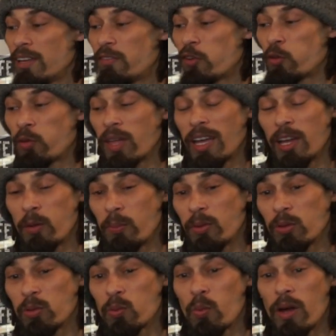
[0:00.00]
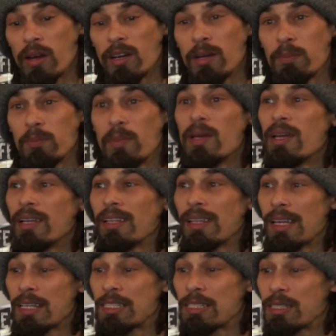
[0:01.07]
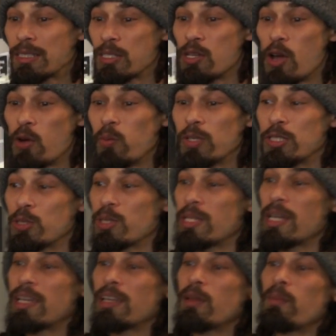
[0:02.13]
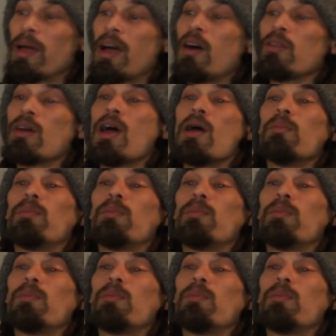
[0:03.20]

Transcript: If you're thinking of building one up, let us know what you're thinking about.